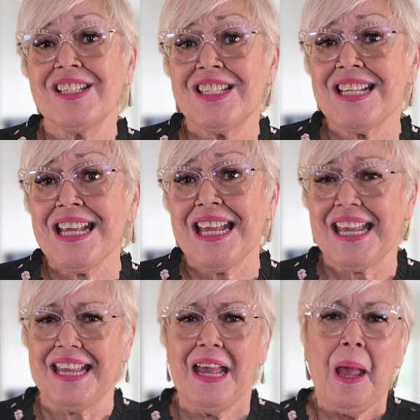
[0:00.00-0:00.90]

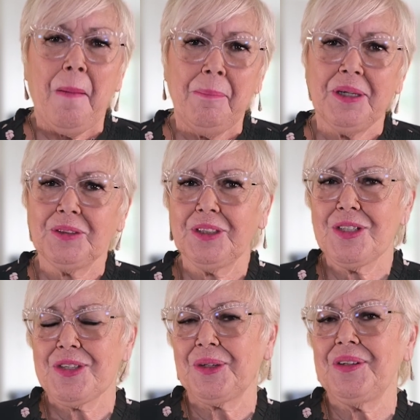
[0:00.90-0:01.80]
C.
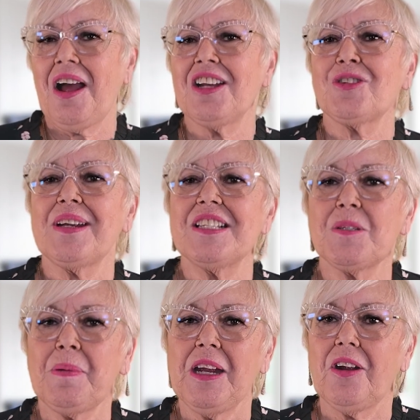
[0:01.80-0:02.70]
Builders that are not
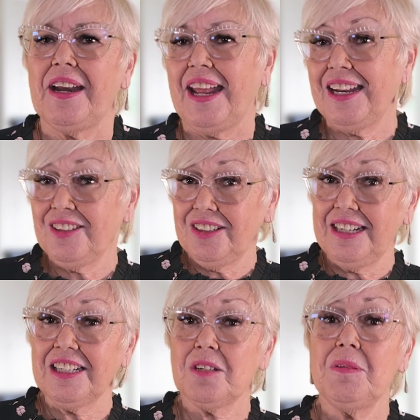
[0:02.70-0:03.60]
transparent and good
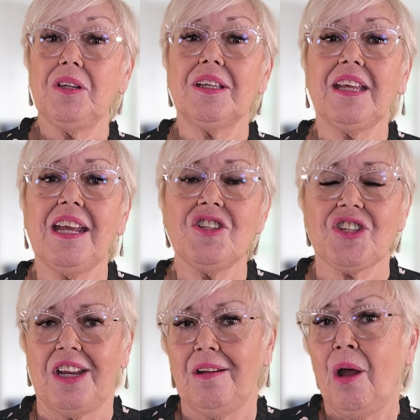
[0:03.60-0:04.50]
at
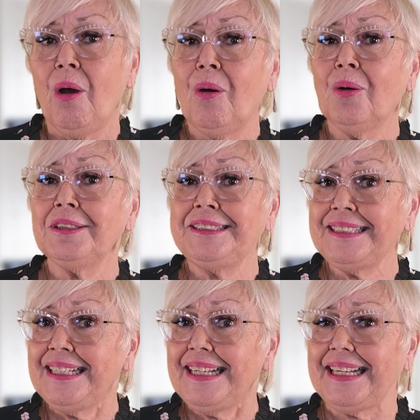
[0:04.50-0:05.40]
communication. Or
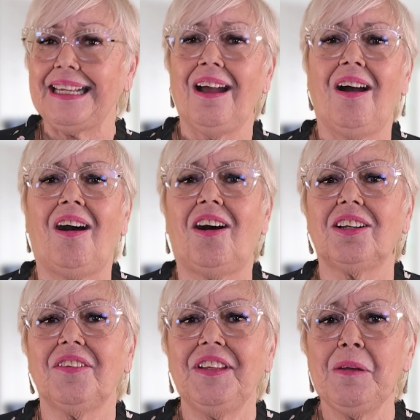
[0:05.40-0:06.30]
D.
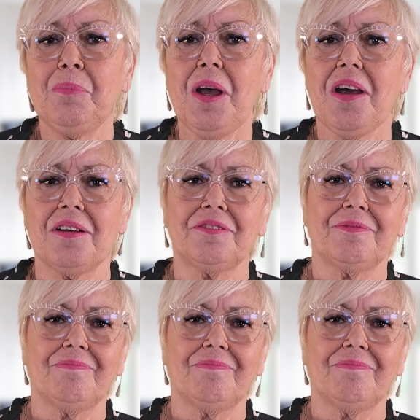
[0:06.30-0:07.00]
All of the above.